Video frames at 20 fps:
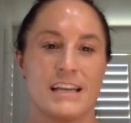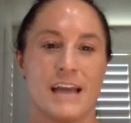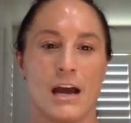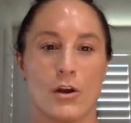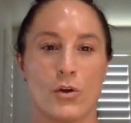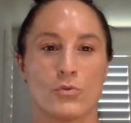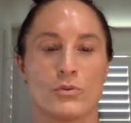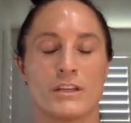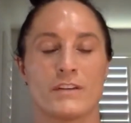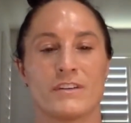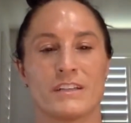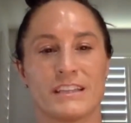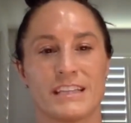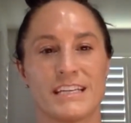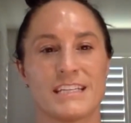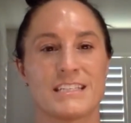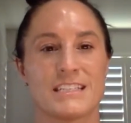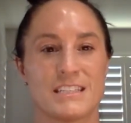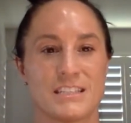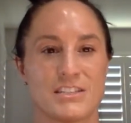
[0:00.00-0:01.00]
only
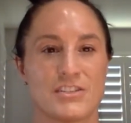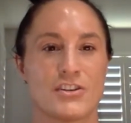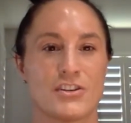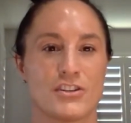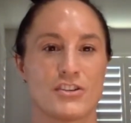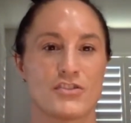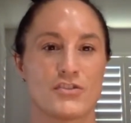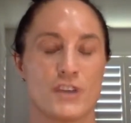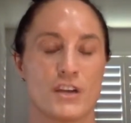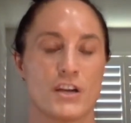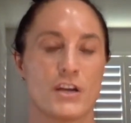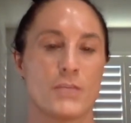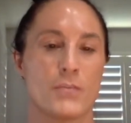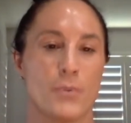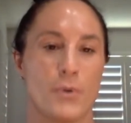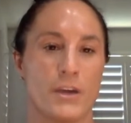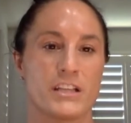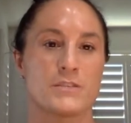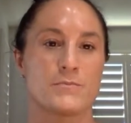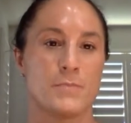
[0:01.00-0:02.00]
releases certain trigger
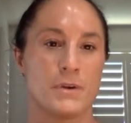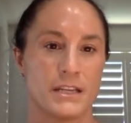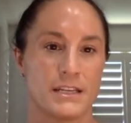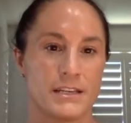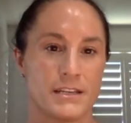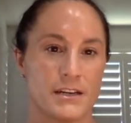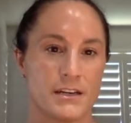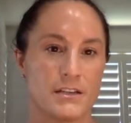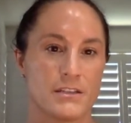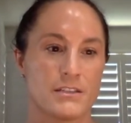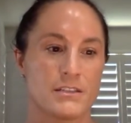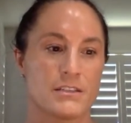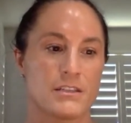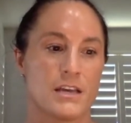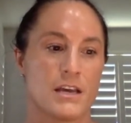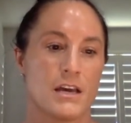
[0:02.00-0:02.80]
points, but it does